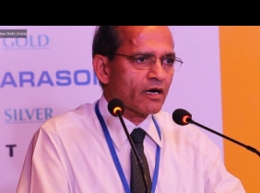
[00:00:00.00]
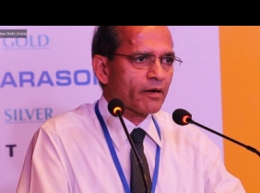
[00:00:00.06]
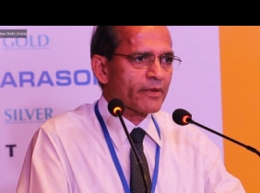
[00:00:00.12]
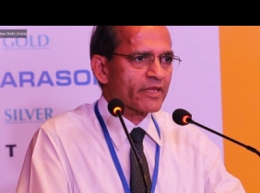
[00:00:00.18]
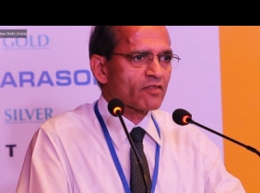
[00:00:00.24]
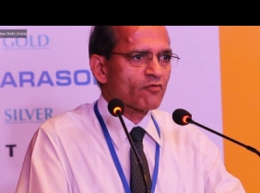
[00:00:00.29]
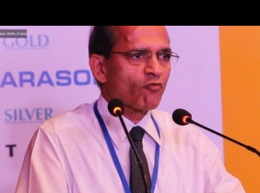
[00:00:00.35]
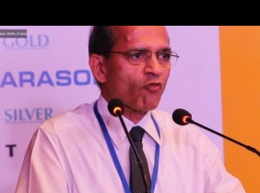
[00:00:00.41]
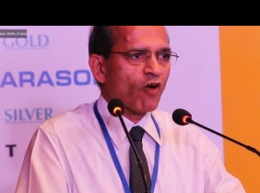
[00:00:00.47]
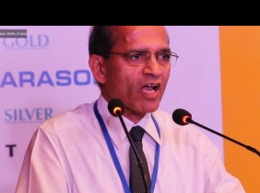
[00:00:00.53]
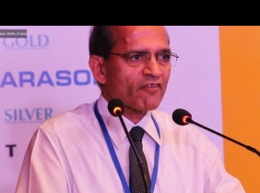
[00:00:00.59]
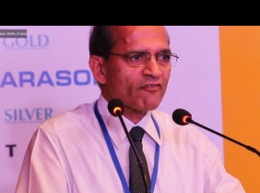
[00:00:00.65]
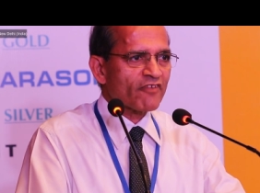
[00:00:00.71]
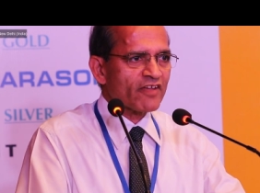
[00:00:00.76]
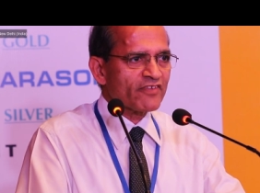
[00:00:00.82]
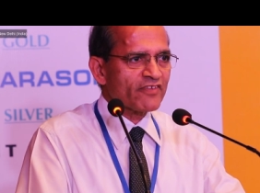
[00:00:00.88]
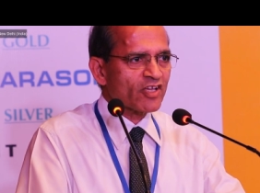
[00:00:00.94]
I mean,
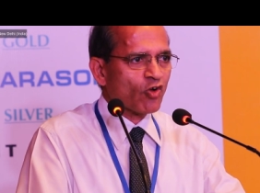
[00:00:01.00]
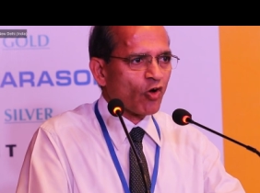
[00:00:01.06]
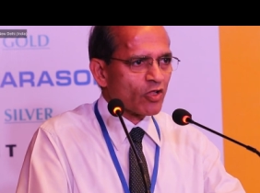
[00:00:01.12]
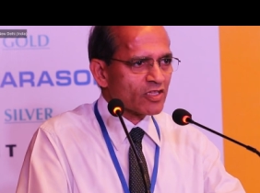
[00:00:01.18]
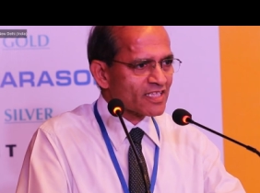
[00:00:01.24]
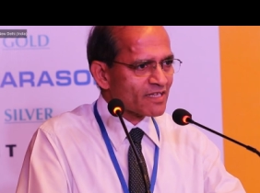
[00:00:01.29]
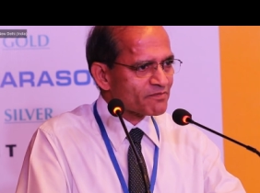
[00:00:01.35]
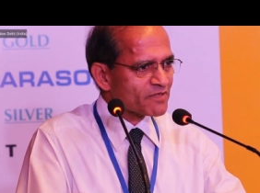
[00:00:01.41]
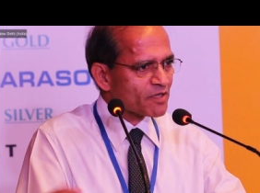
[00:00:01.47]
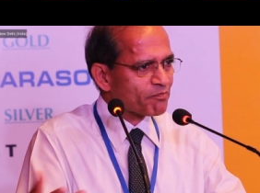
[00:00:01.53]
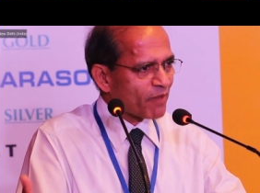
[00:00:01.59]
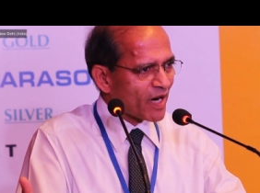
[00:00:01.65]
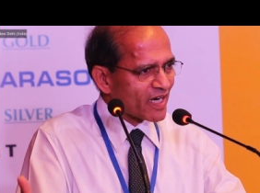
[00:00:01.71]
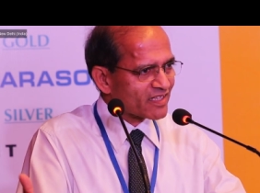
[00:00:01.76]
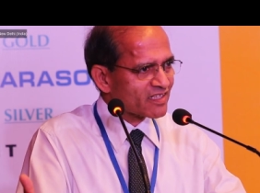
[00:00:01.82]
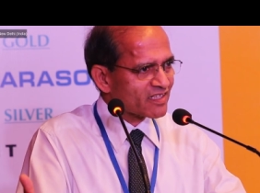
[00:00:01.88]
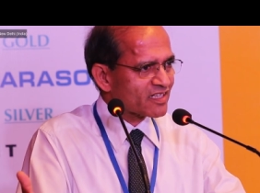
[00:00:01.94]
one way we call them the
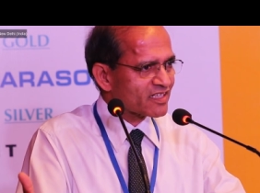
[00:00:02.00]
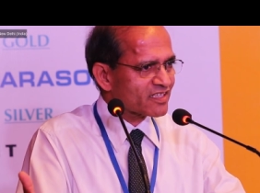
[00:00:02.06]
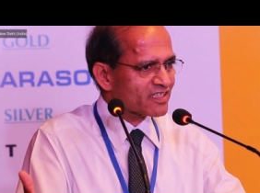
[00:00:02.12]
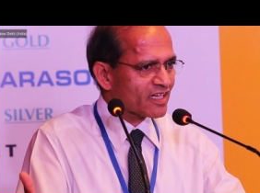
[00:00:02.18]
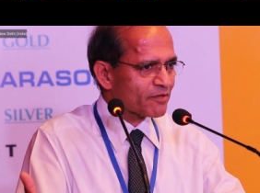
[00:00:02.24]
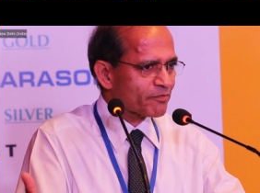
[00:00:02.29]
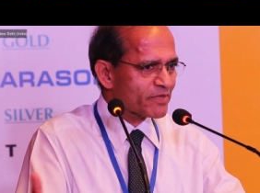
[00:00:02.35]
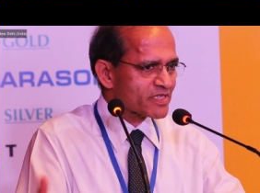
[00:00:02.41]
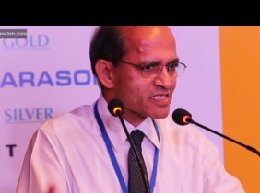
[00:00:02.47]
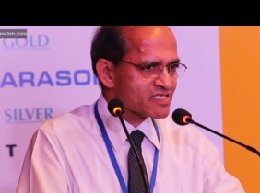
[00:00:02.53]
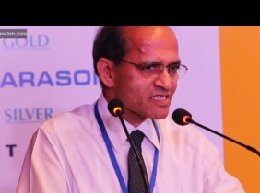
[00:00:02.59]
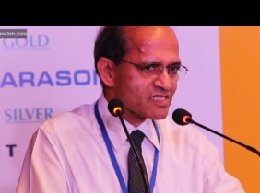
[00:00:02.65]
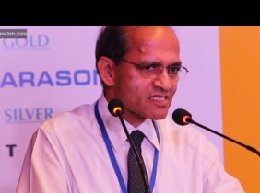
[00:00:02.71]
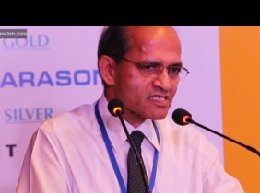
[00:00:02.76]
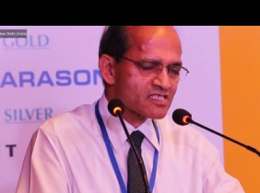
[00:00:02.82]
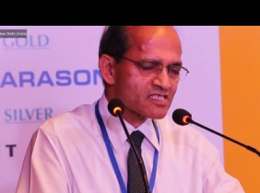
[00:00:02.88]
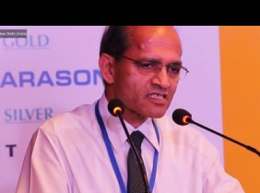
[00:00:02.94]
partner in our
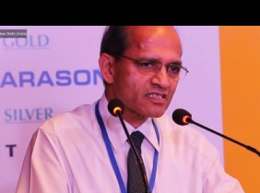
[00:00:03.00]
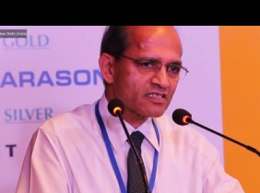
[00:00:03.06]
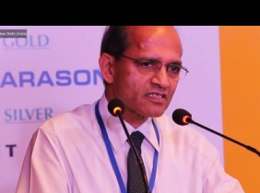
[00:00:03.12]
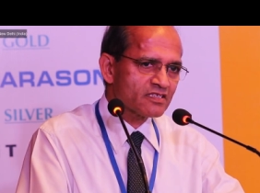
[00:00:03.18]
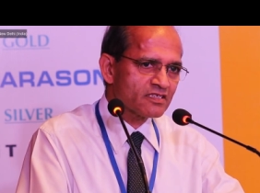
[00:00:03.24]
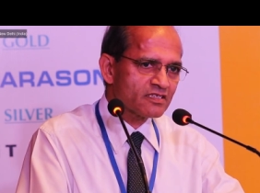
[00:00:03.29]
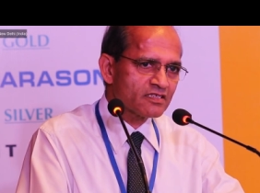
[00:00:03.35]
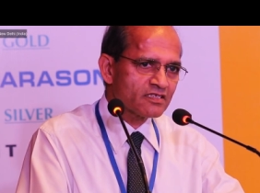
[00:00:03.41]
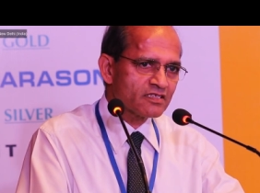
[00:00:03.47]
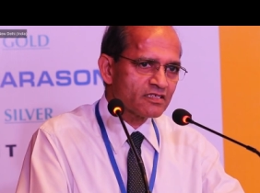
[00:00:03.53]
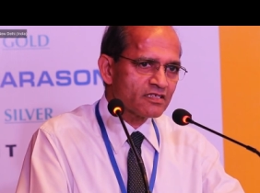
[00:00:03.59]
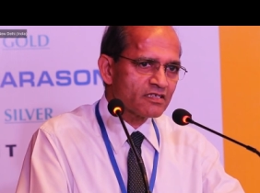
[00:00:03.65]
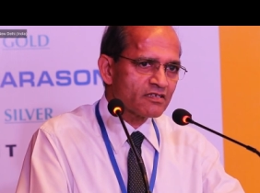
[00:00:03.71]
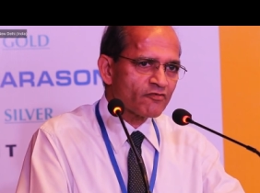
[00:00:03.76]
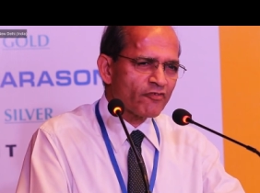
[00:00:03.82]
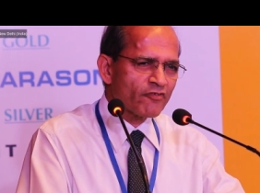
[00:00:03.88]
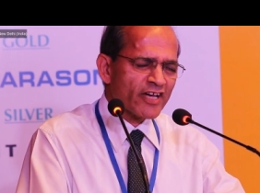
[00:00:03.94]
business.
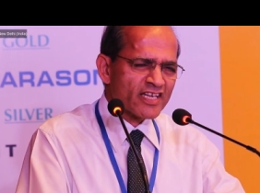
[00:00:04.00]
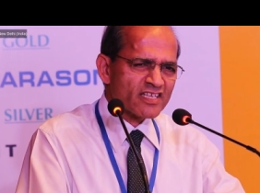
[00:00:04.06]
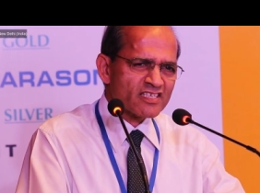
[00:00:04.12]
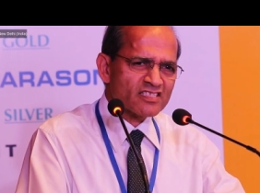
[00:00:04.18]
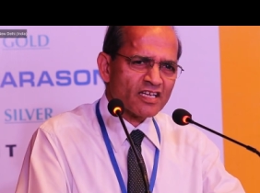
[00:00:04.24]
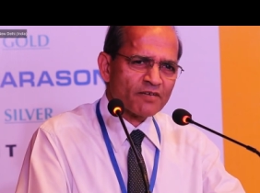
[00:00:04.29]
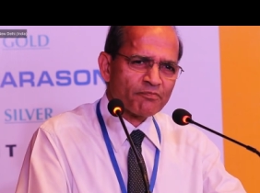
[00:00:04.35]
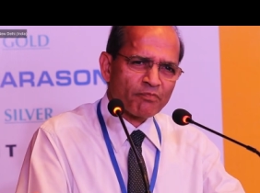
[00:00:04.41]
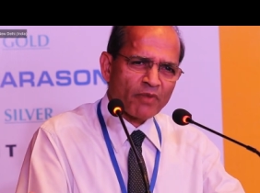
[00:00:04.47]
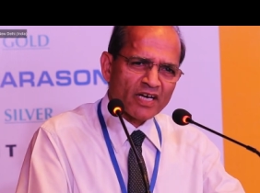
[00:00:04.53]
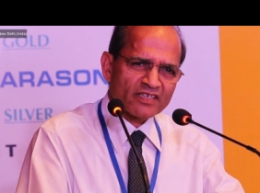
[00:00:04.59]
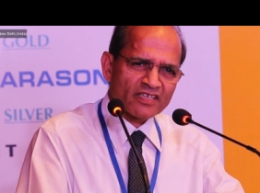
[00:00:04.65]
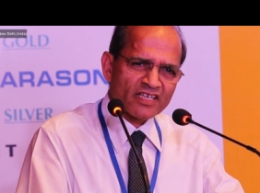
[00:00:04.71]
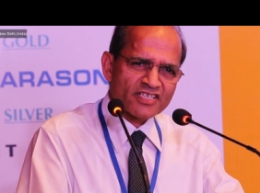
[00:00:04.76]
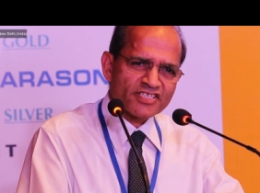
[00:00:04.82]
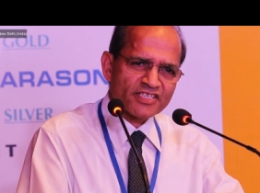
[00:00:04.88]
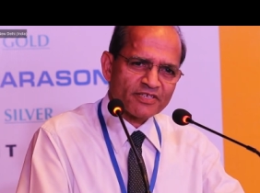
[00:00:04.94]
Where is that
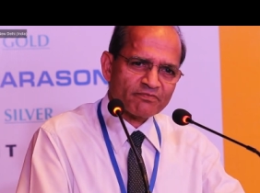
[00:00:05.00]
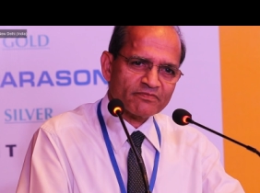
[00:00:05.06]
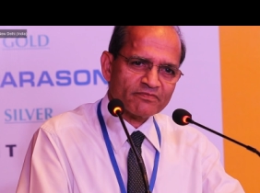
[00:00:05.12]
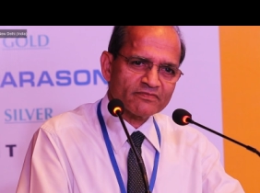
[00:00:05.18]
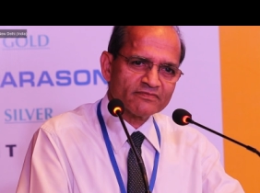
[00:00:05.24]
partnership?